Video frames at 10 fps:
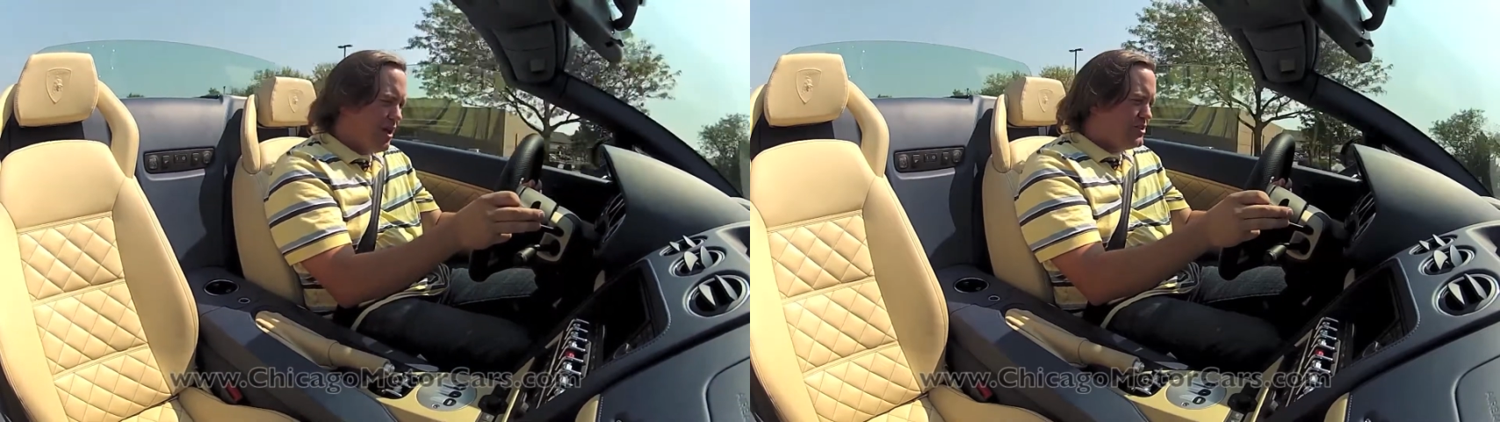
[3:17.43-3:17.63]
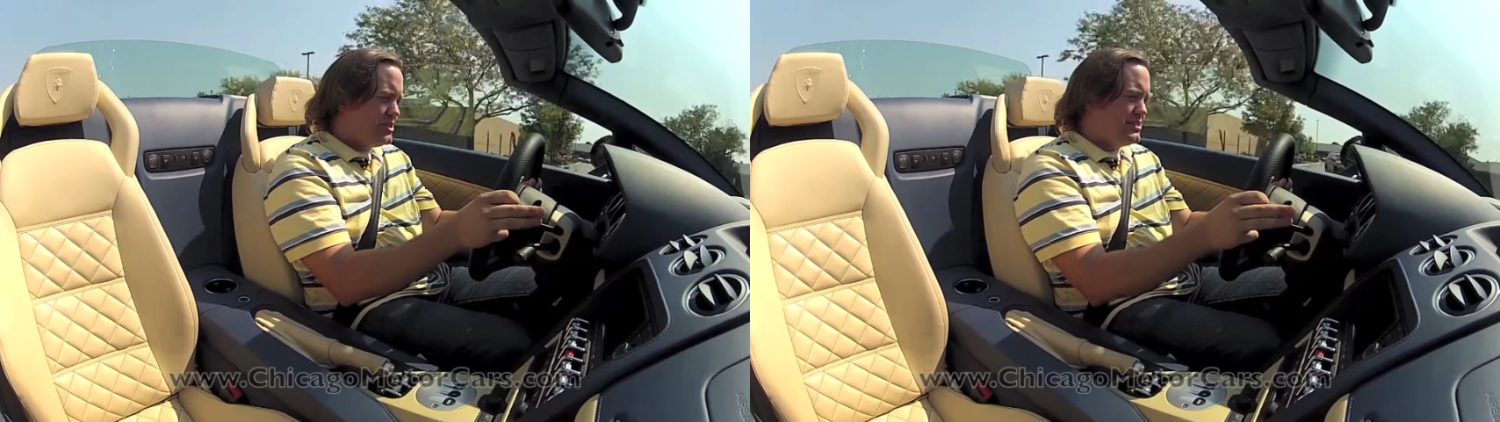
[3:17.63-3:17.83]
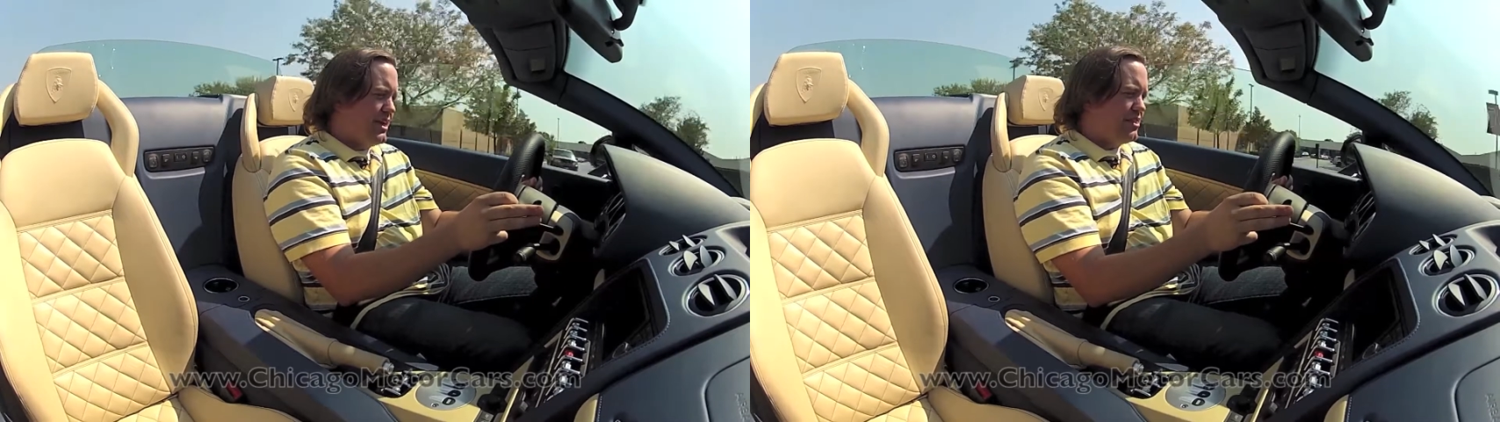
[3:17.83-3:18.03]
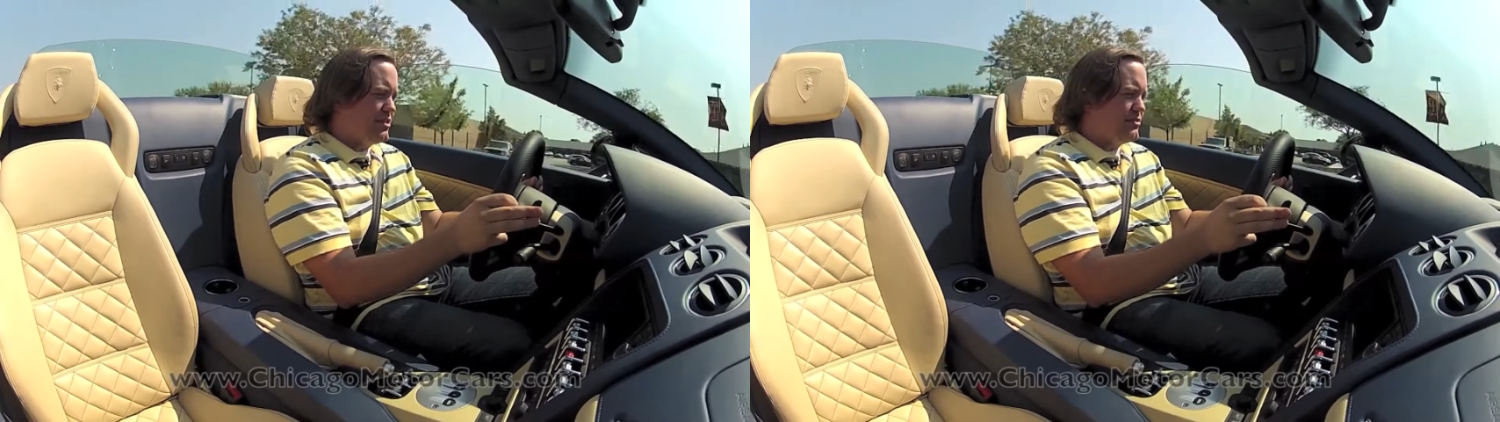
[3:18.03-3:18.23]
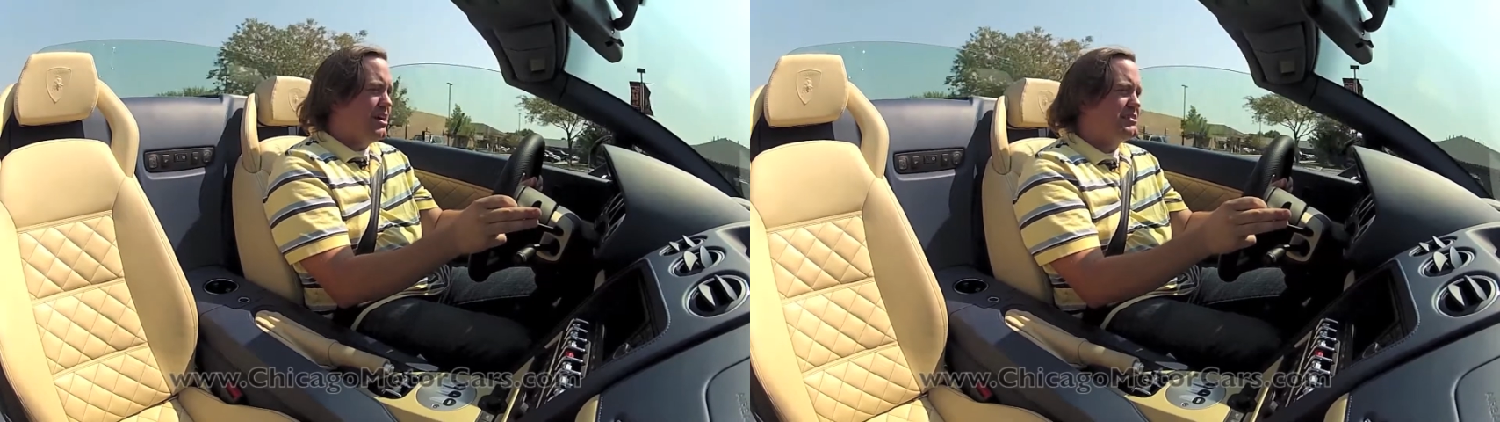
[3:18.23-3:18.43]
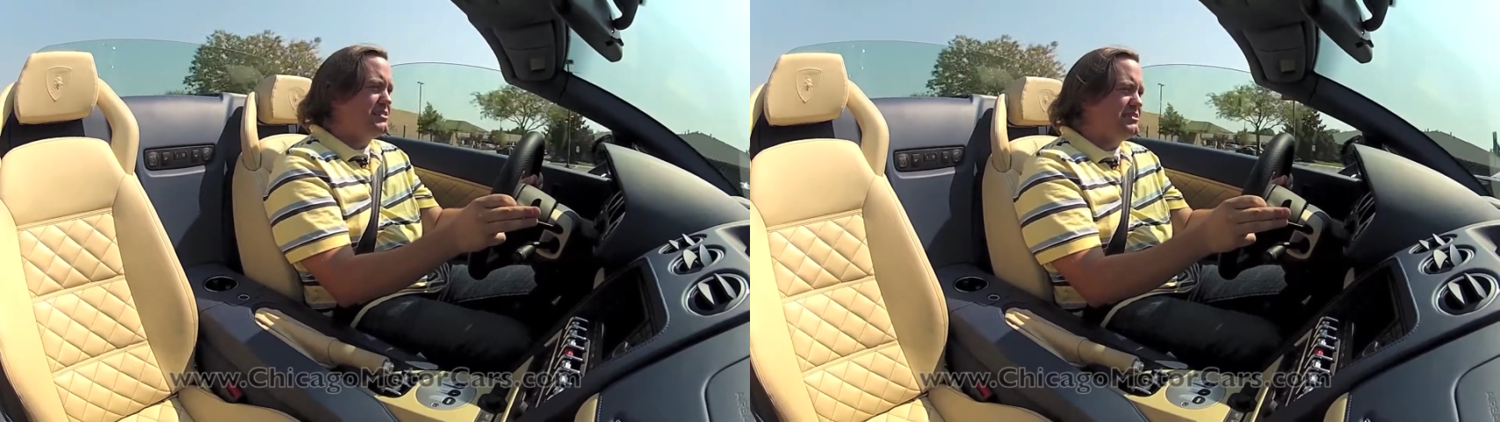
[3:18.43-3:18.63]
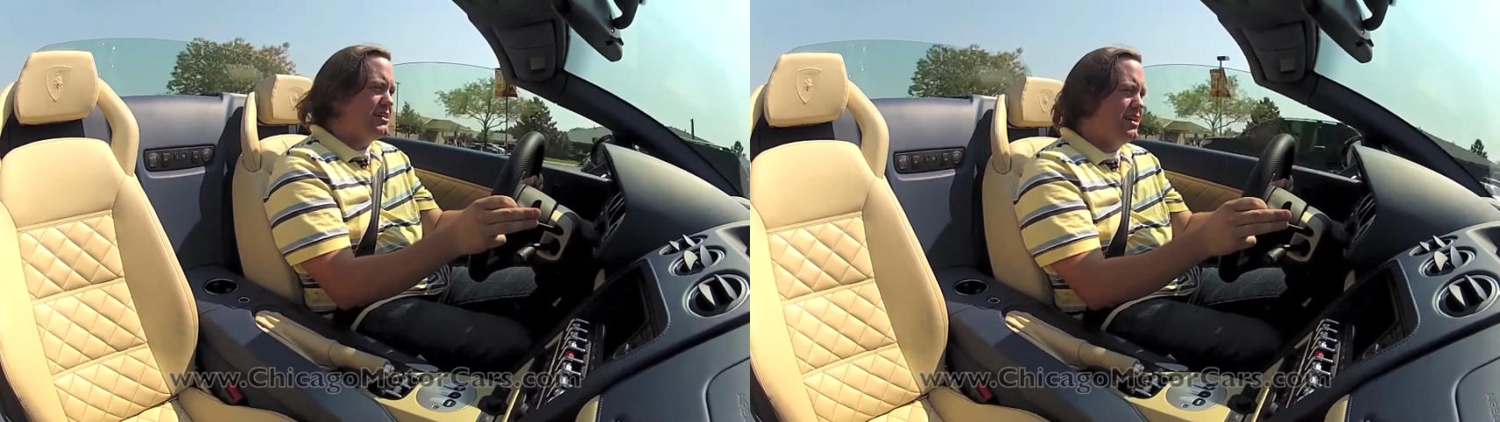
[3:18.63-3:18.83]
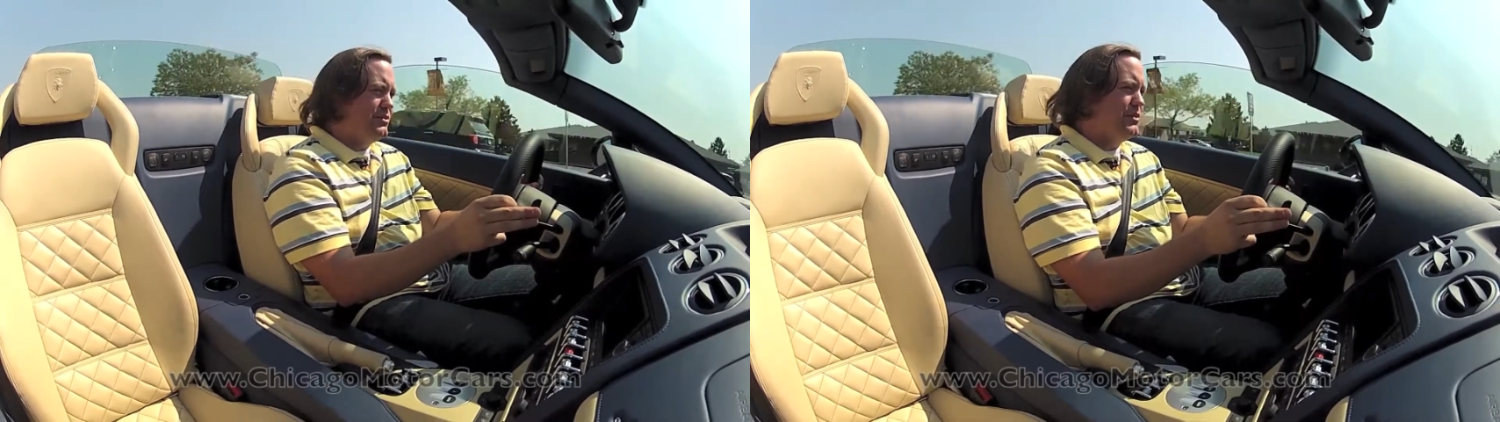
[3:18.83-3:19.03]
just that thrust is
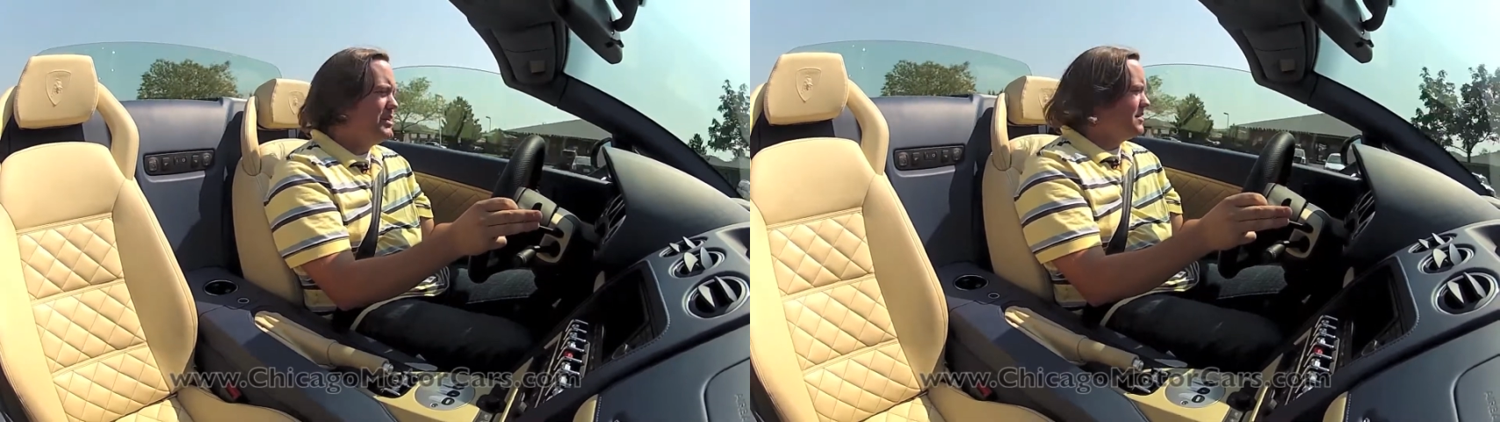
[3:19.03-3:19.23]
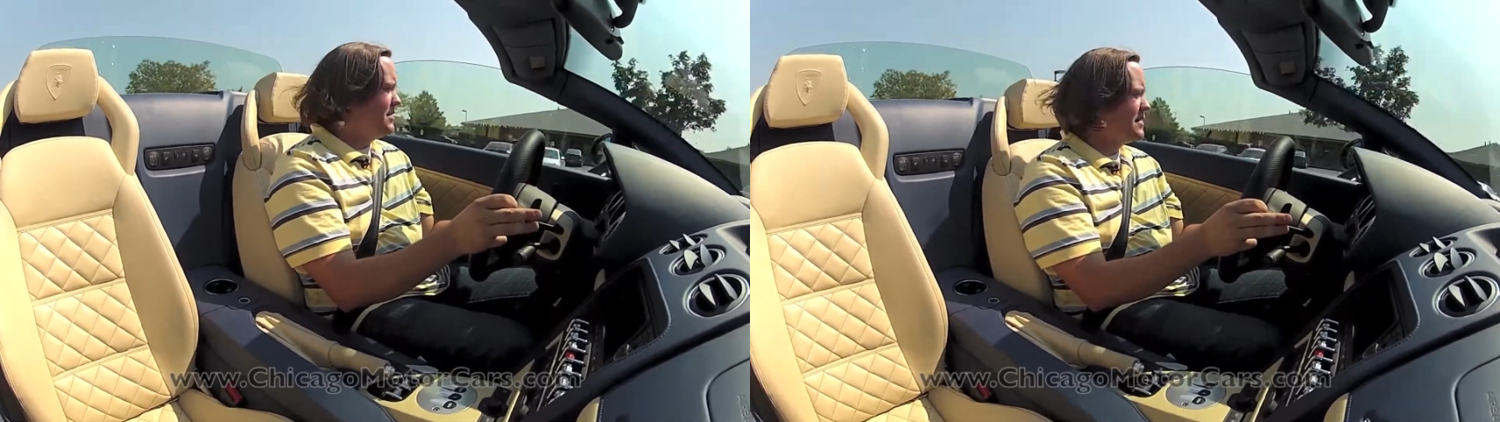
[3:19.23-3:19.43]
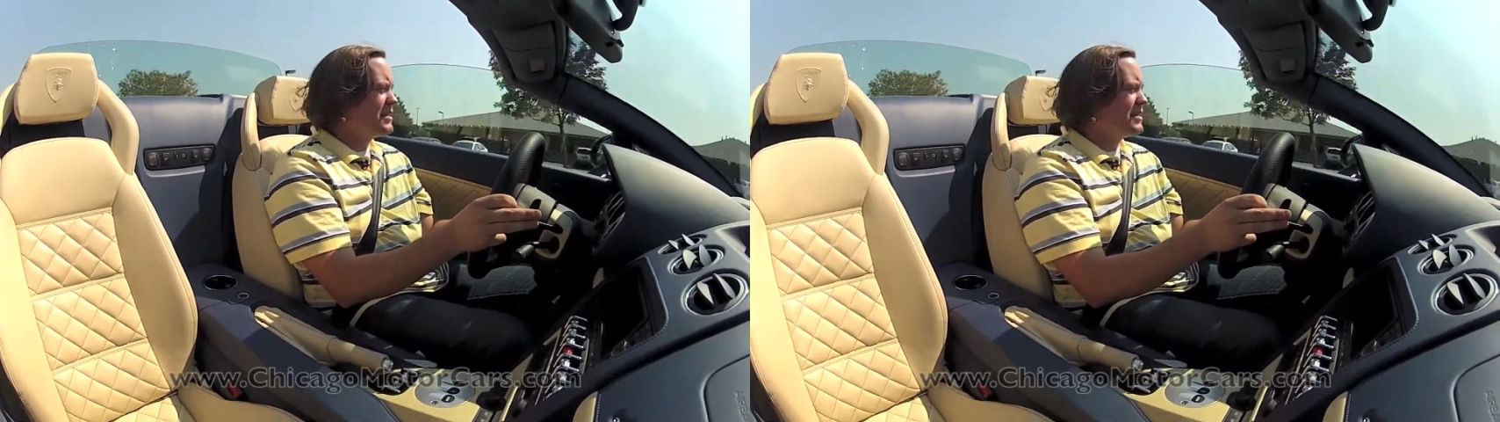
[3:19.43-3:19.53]
unreal.